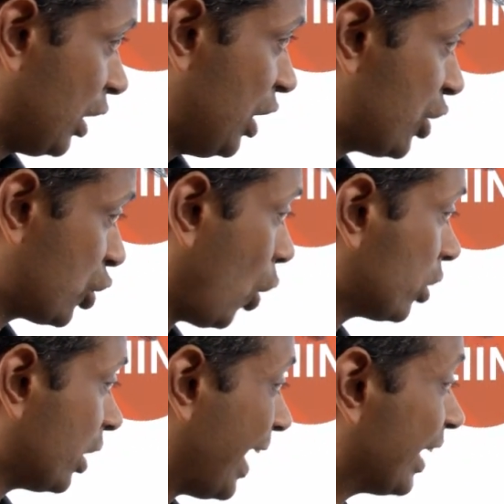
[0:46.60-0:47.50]
Each
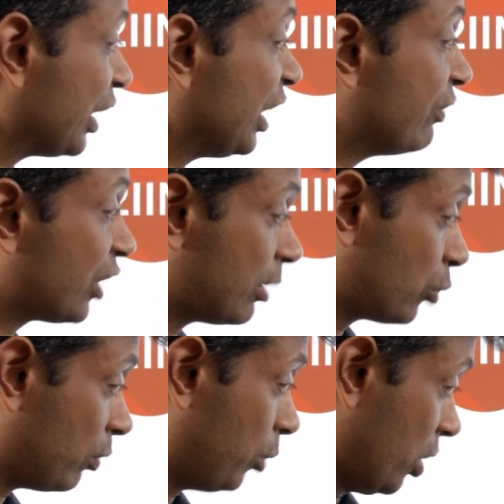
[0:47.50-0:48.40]
daughter had an even
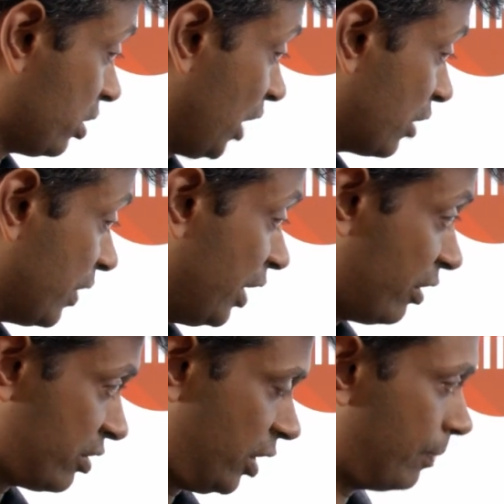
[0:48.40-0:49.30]
number of plots. That's very
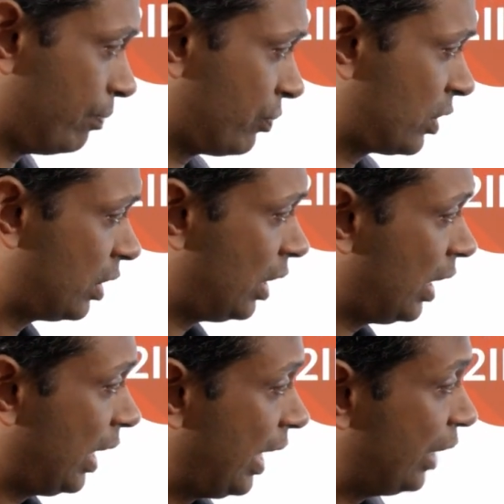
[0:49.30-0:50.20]
interesting.
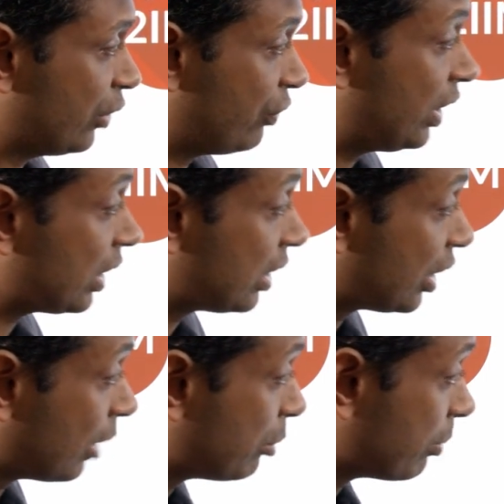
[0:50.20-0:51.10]
In the figure, the
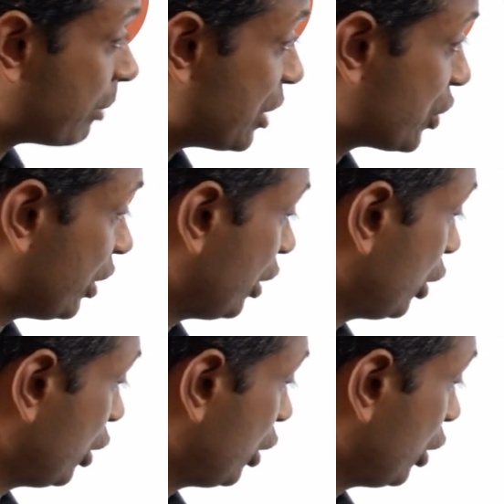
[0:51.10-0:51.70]
number mentioned